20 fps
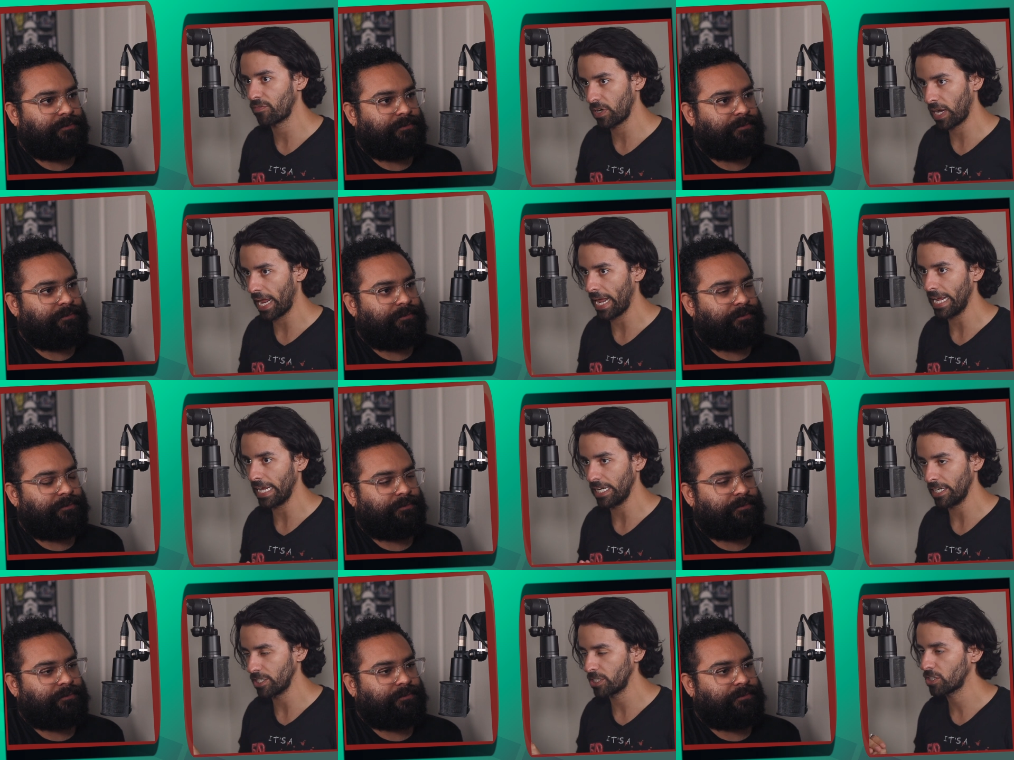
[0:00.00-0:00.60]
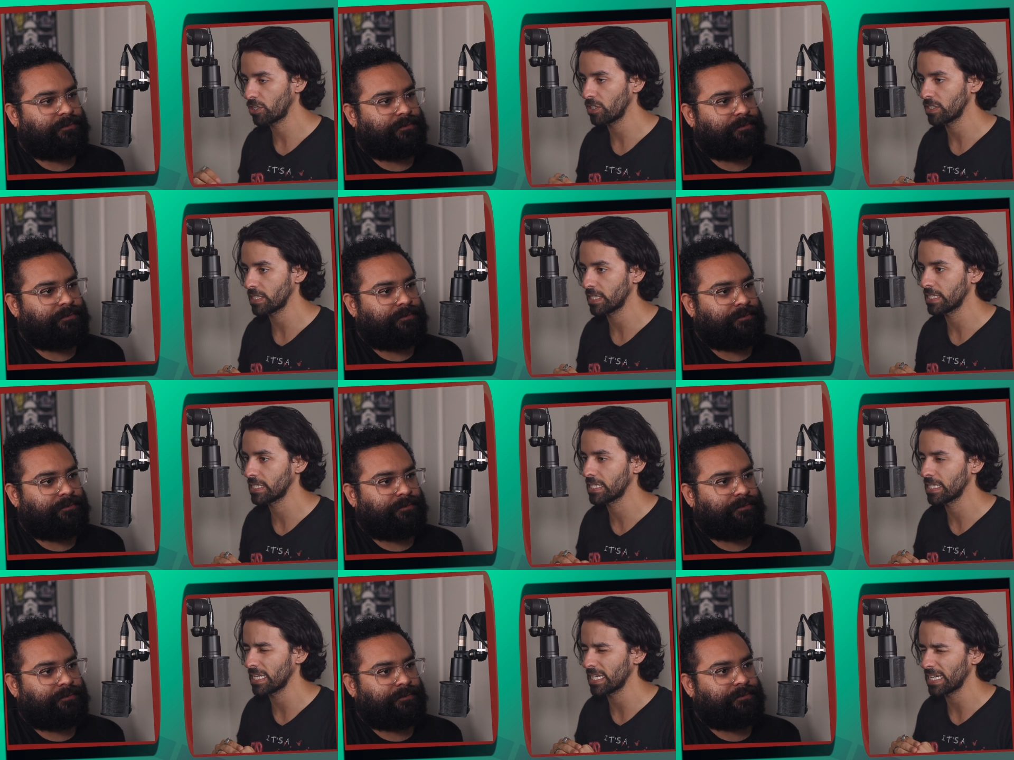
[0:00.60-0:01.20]
Speaker 1: different age because
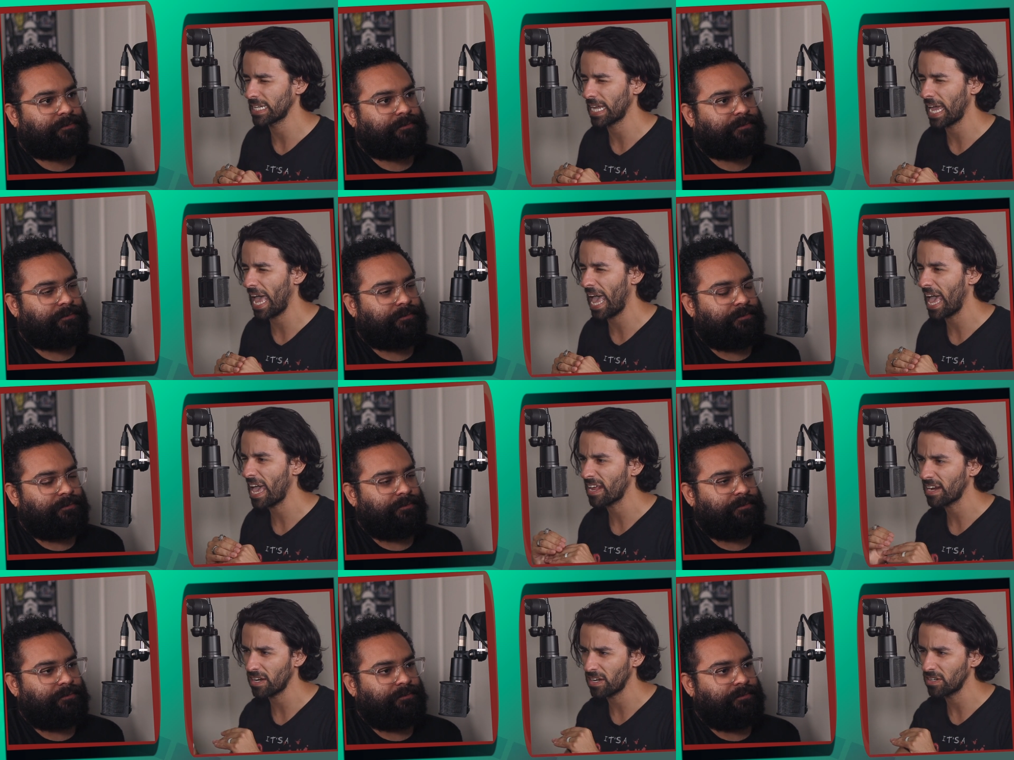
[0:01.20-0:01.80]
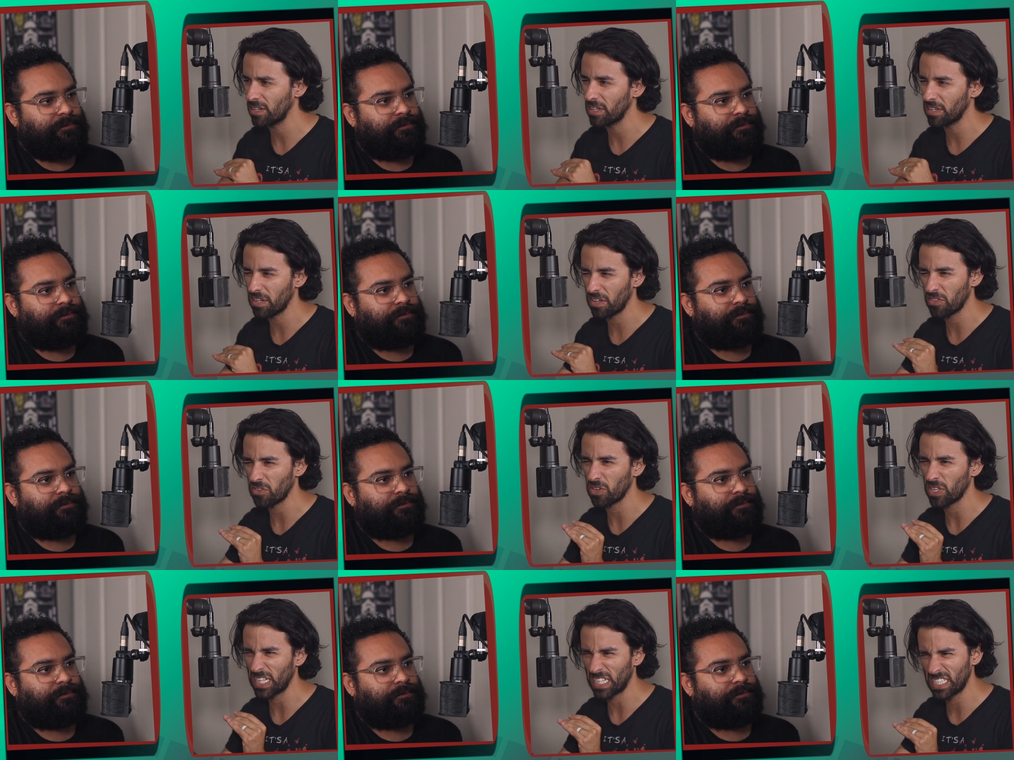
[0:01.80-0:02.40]
it's like add on
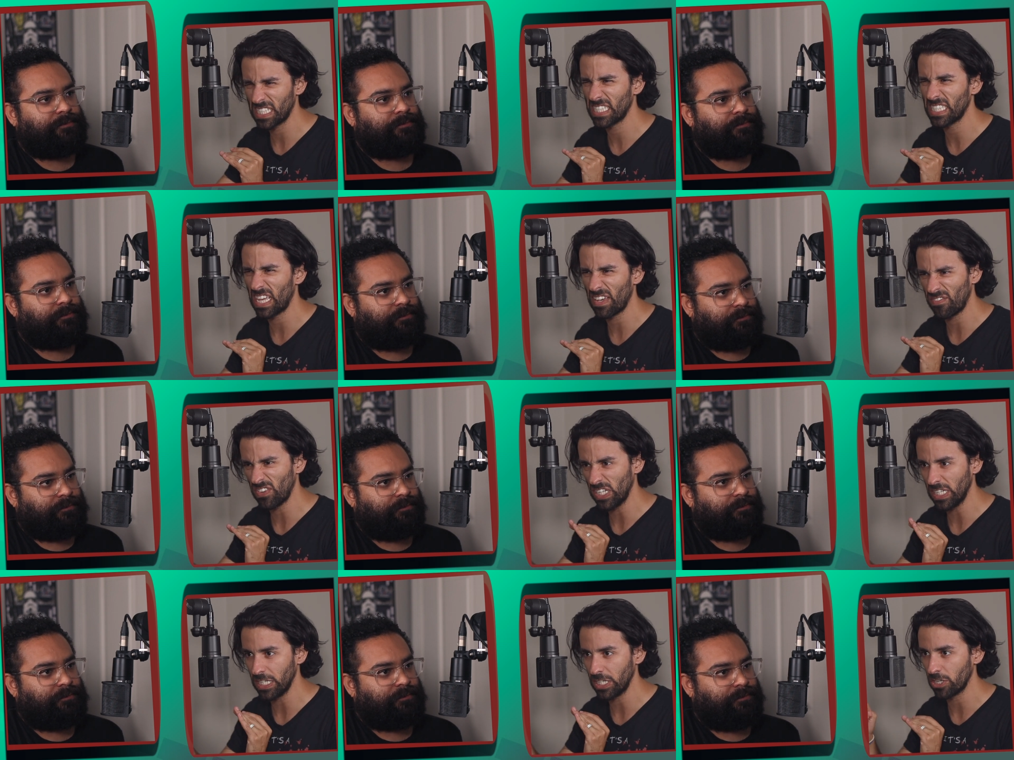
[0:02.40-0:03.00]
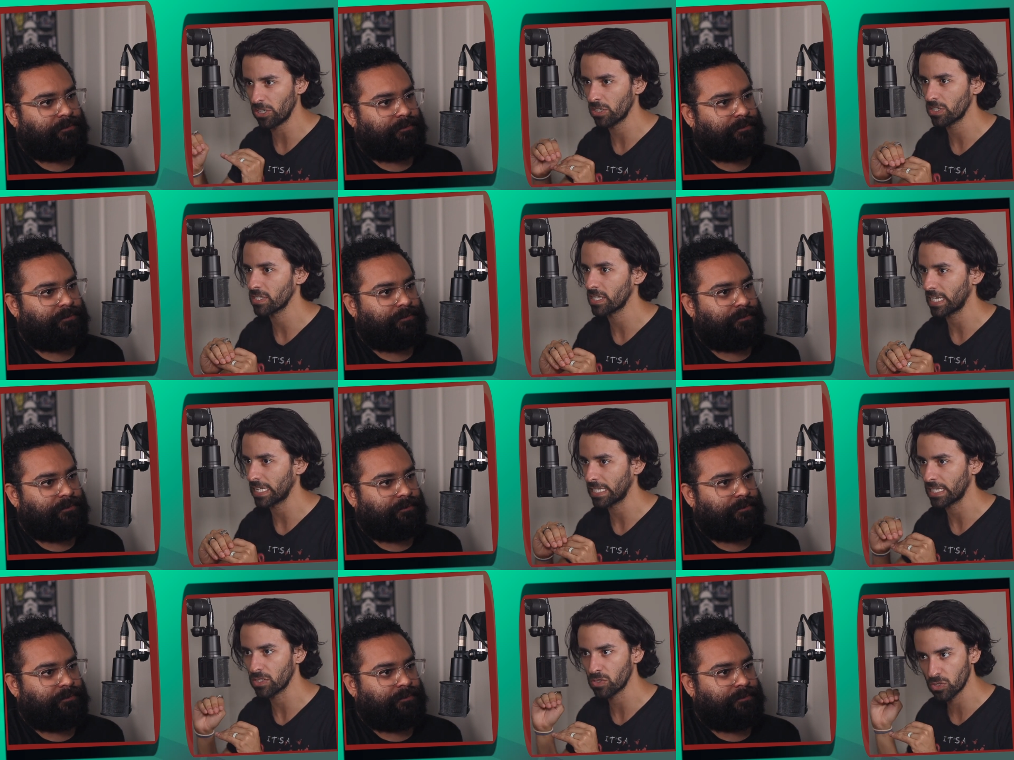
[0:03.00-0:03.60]
another like seven years.
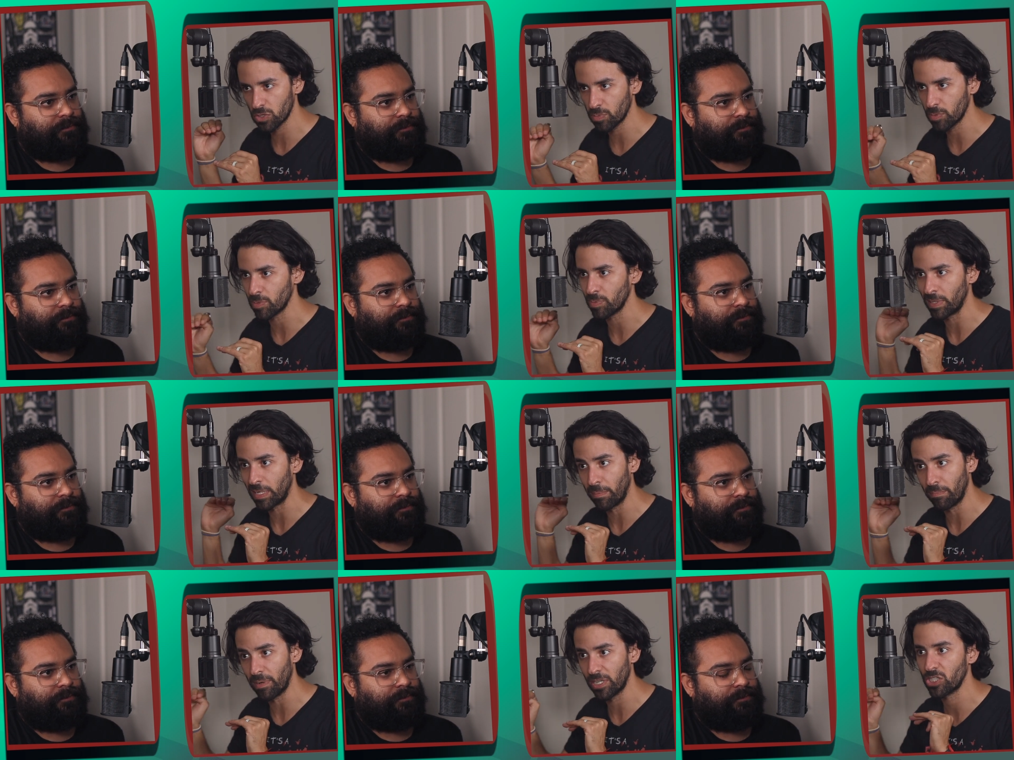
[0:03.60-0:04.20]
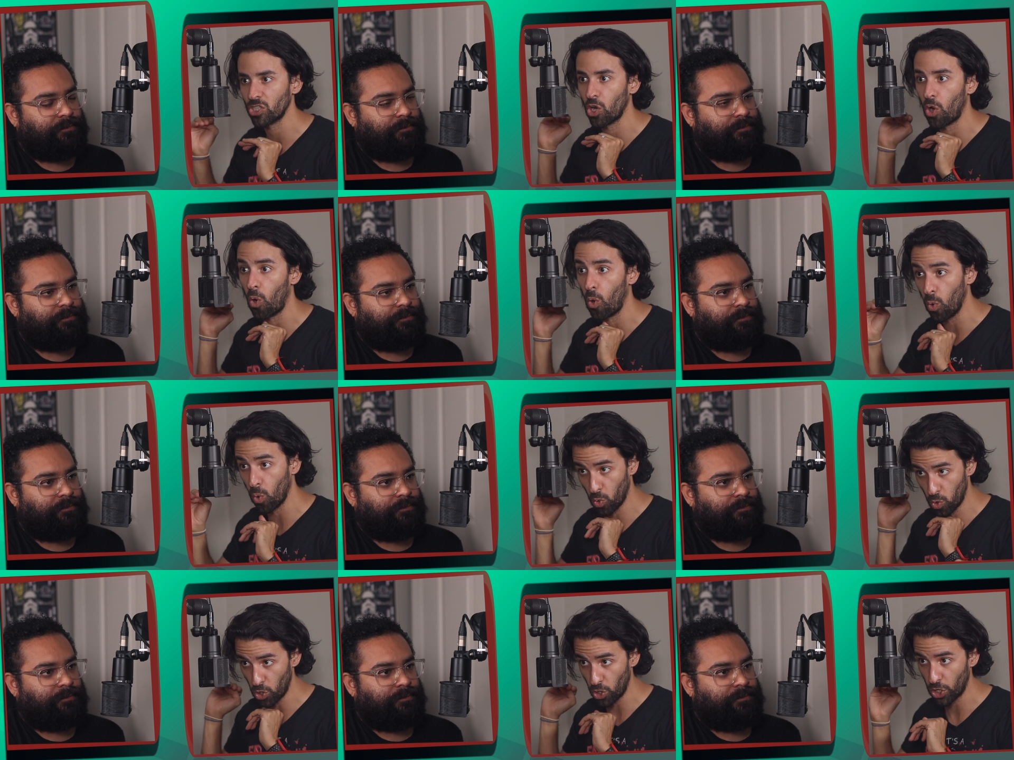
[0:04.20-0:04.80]
Like this was supposed to be a much
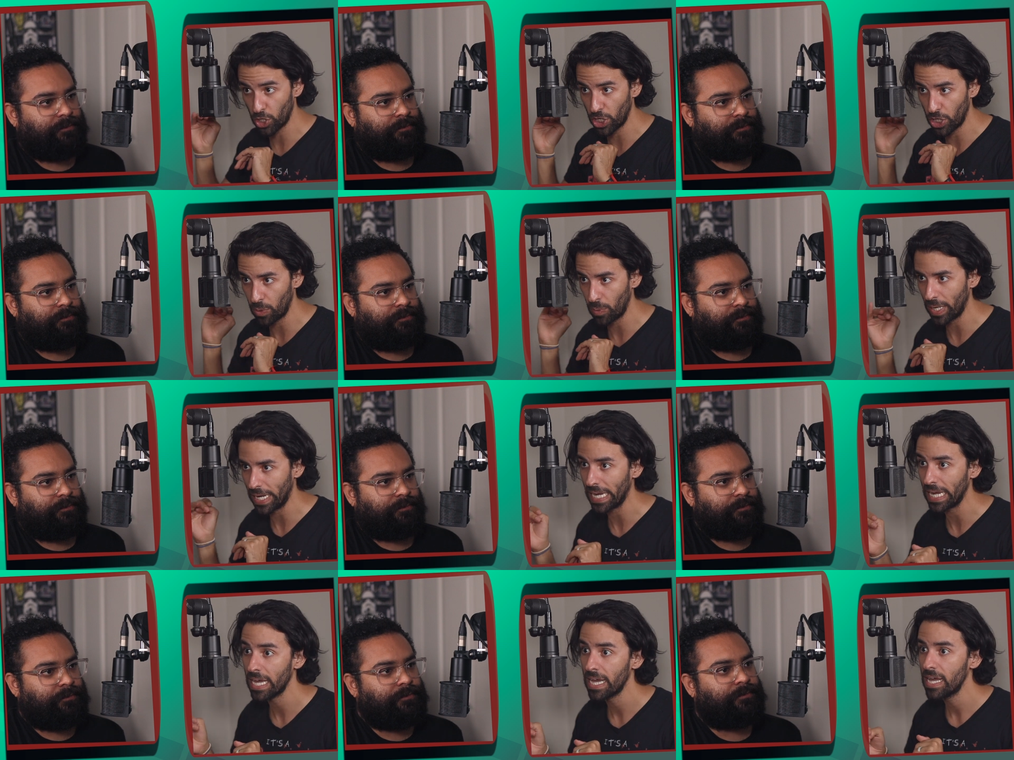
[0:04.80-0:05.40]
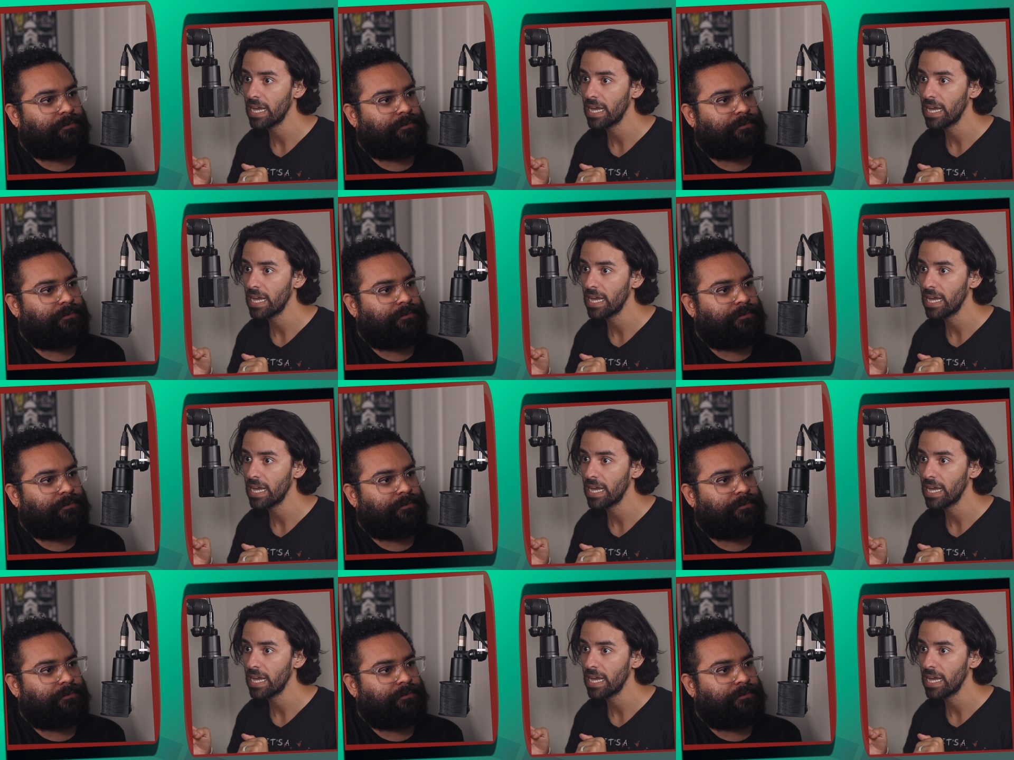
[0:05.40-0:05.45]
older Hughie.